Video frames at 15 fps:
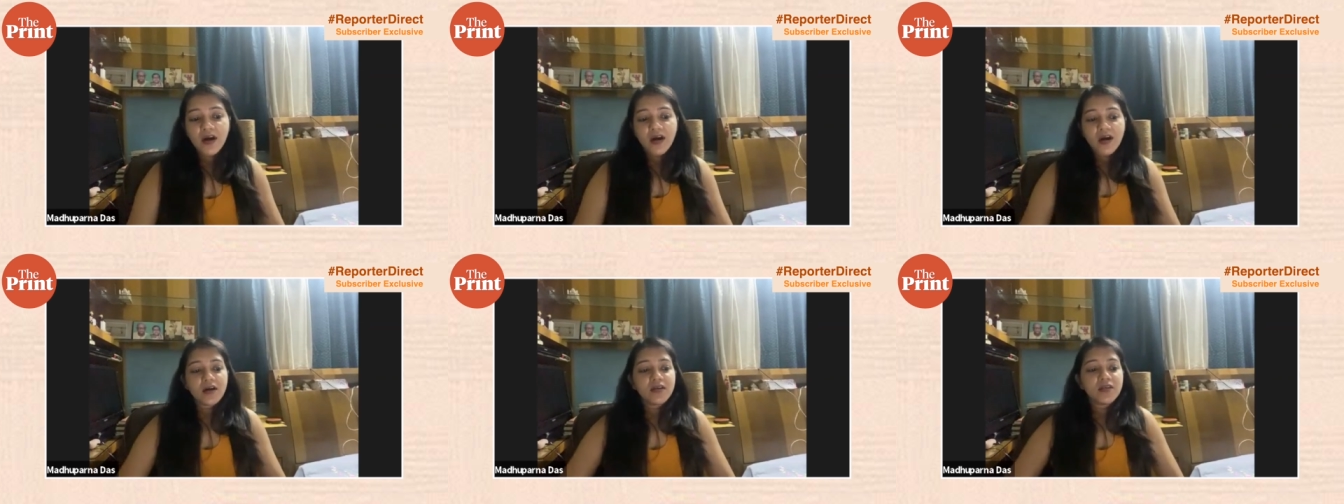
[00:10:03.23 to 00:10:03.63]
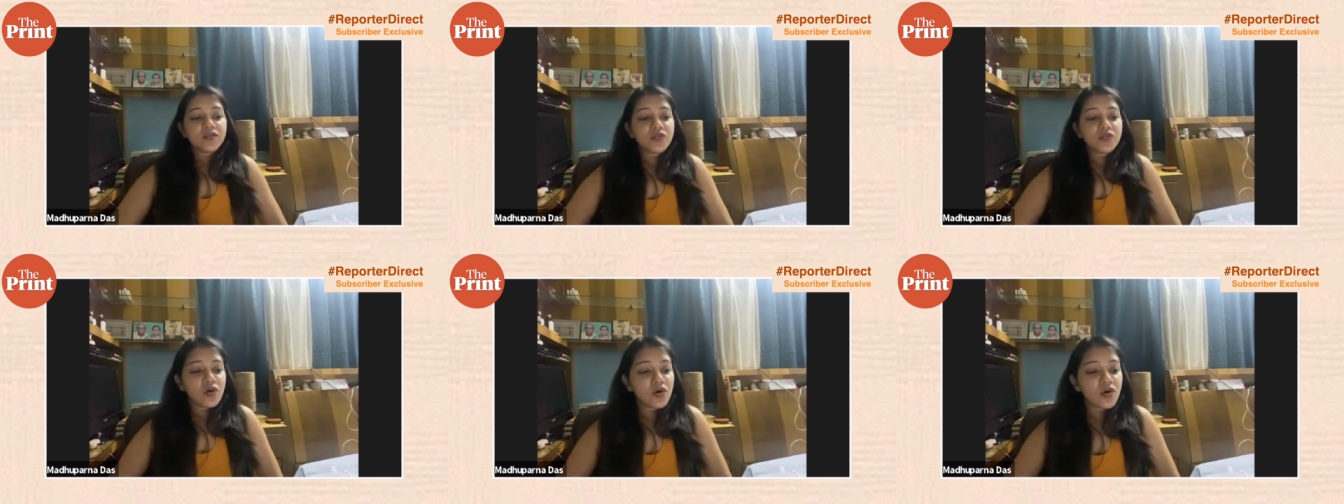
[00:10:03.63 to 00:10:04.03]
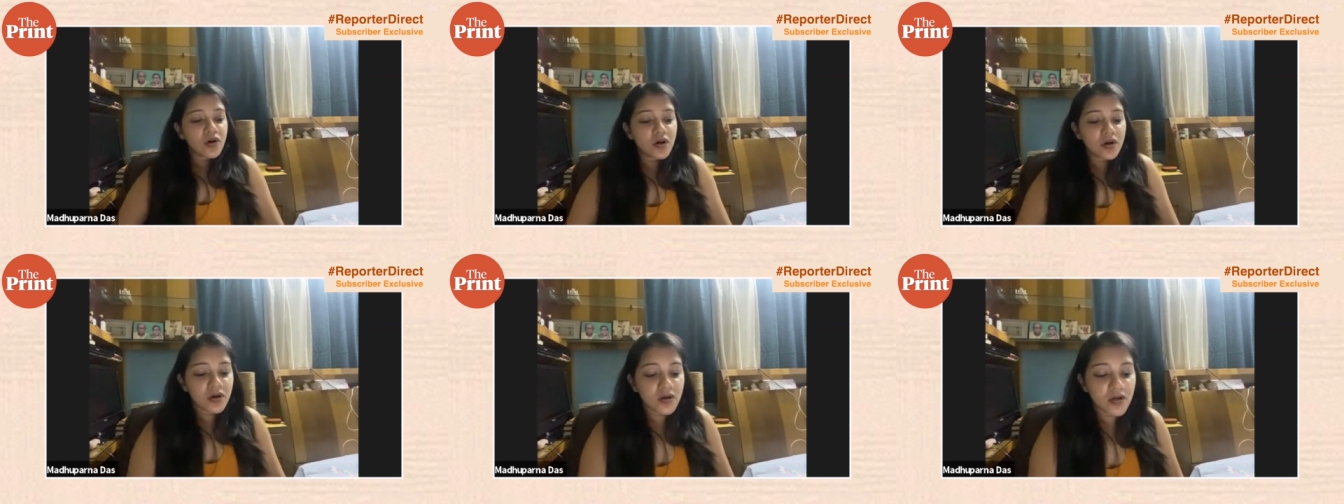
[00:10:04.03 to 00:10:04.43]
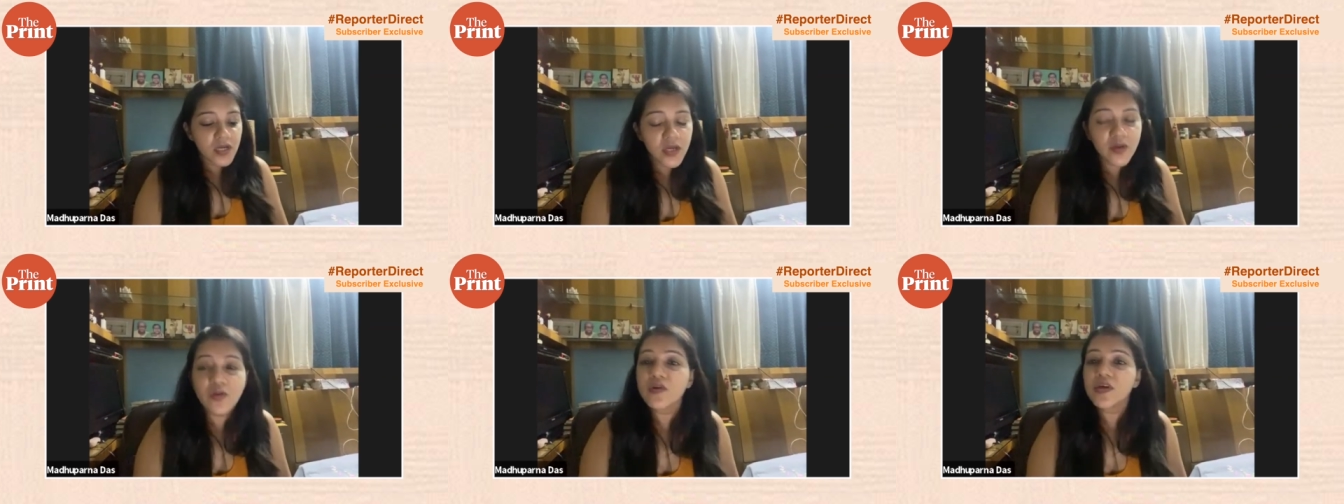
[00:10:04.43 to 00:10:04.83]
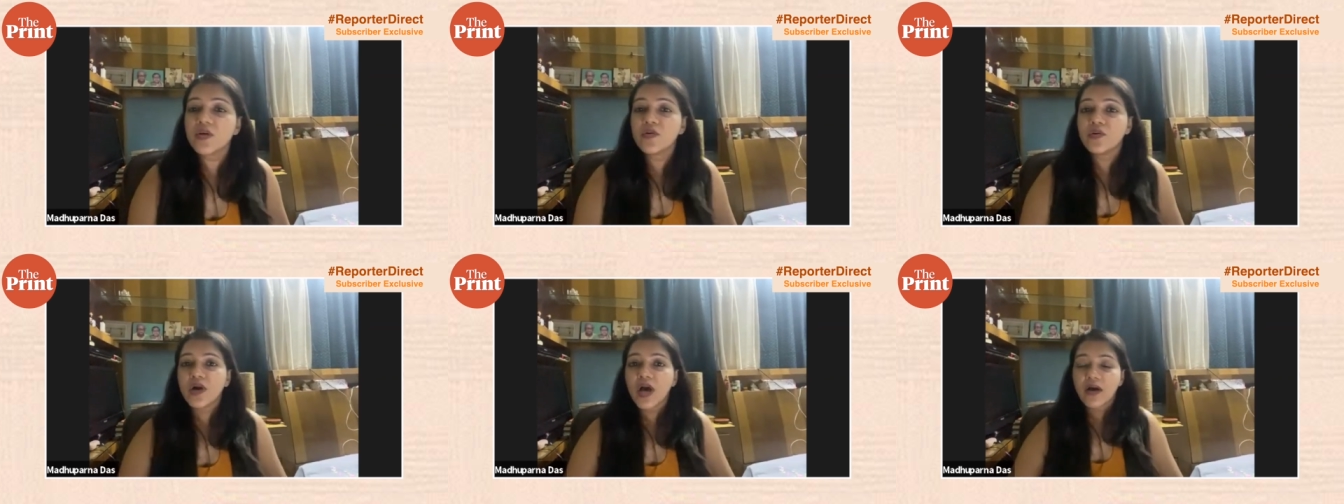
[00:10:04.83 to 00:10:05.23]
uh, so uh, you know
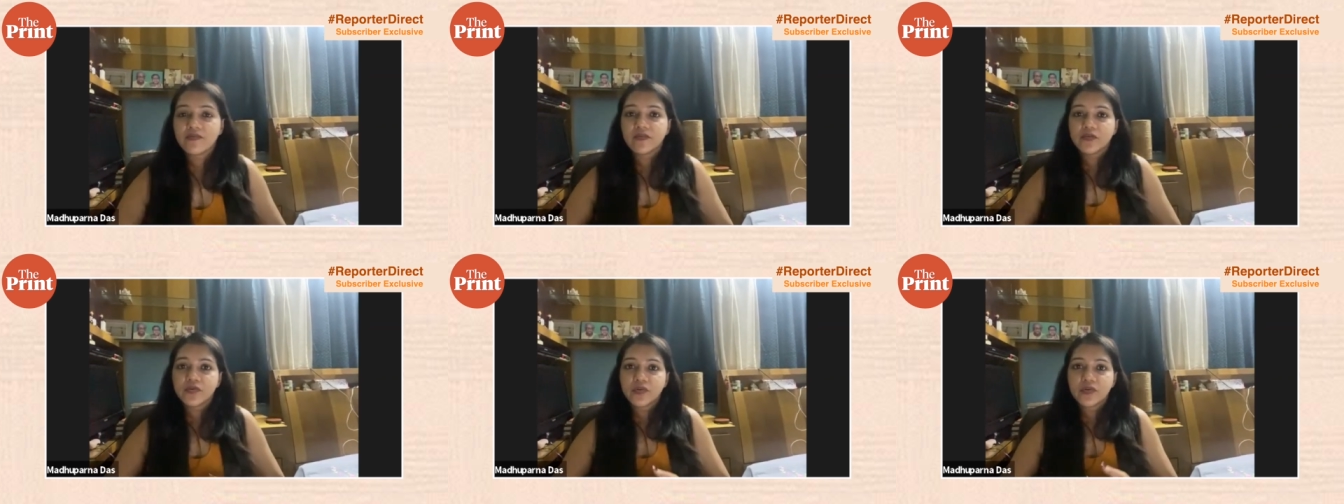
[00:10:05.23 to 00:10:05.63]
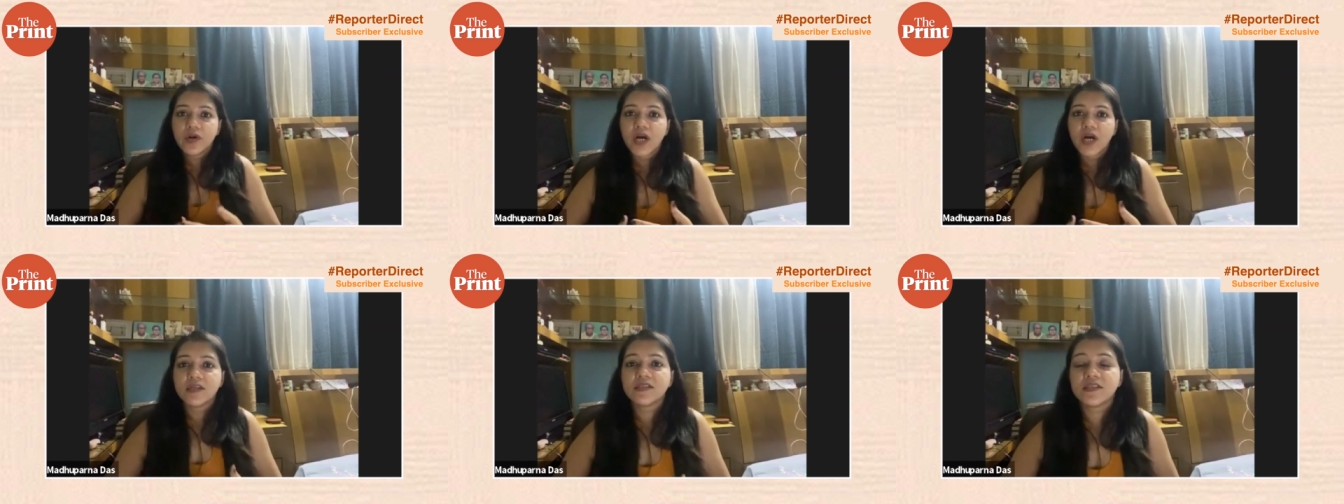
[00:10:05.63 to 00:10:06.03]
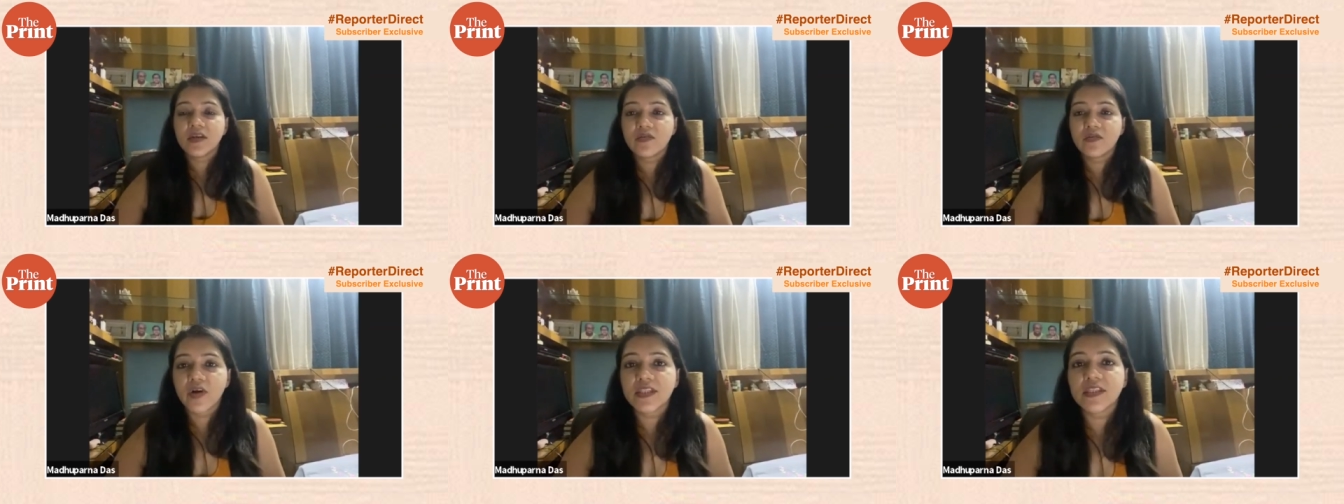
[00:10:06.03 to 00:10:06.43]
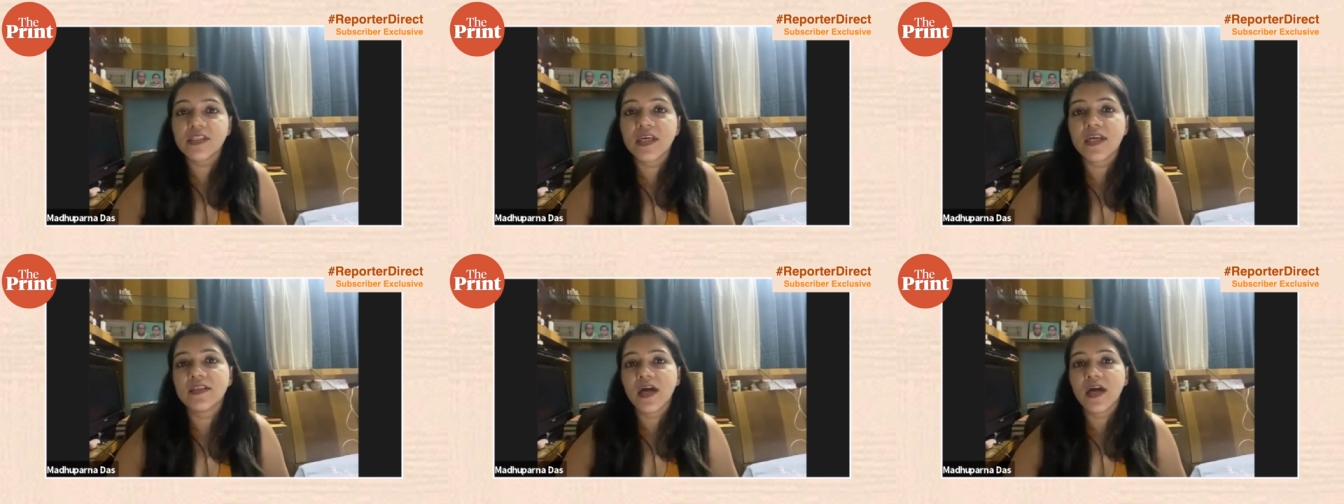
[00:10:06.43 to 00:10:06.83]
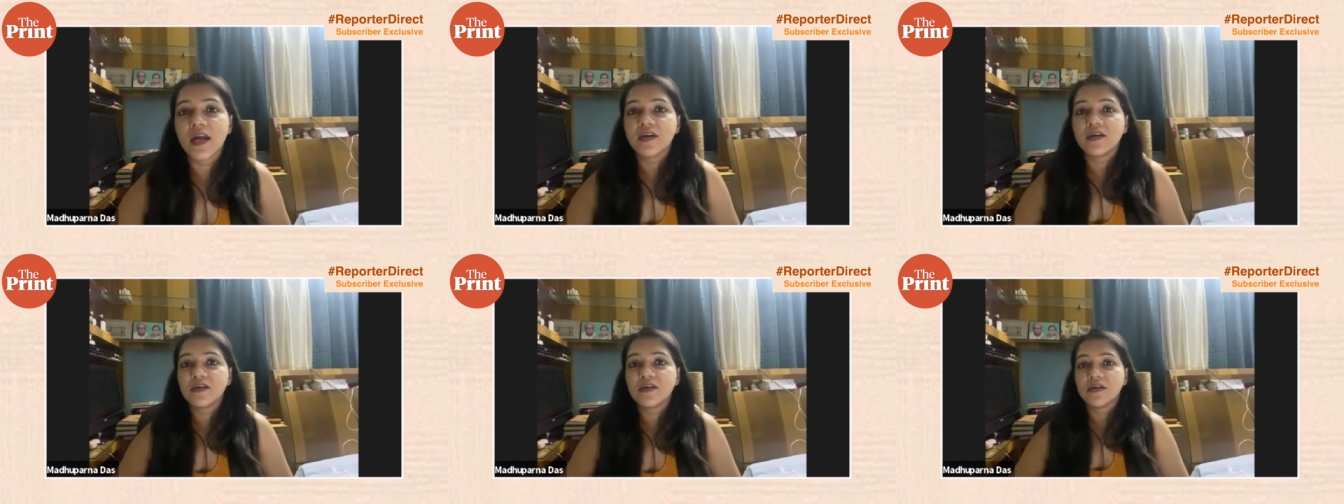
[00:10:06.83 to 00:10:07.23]
you have to understand one thing
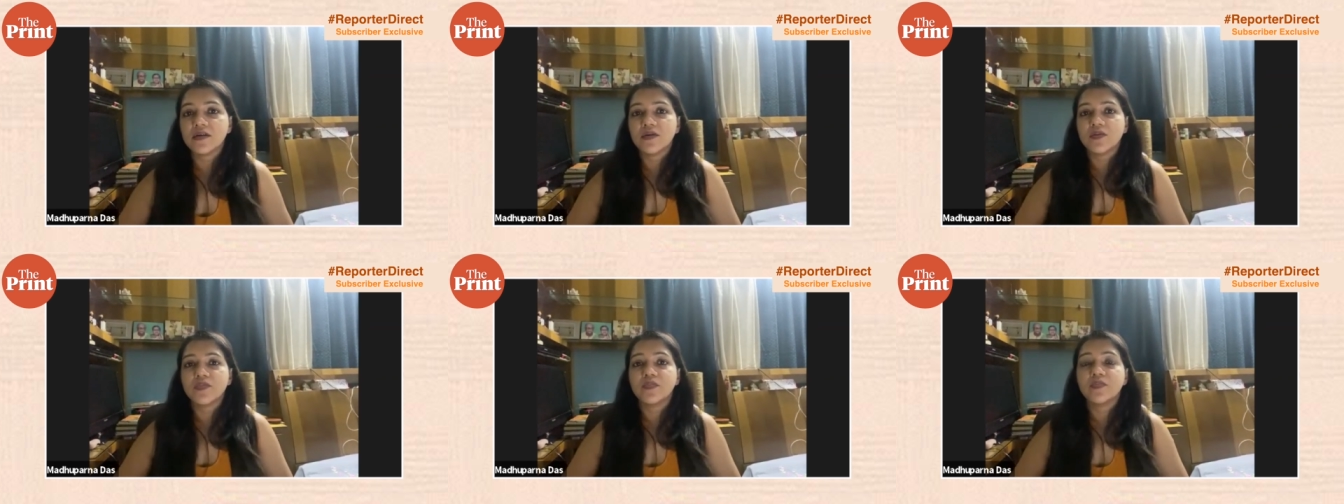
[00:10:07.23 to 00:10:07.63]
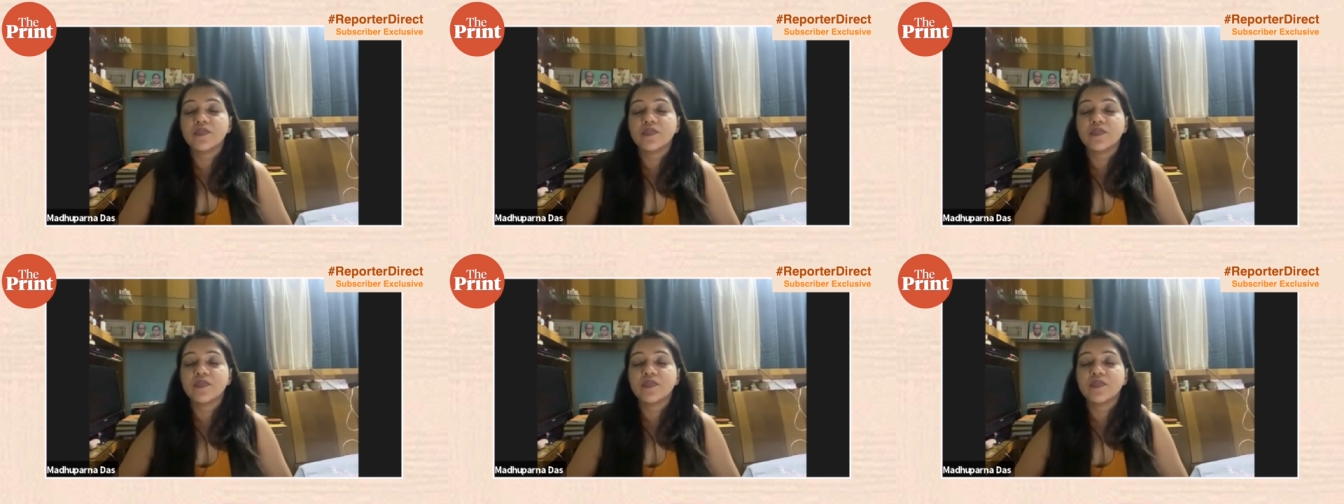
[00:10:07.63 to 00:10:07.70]
that uh,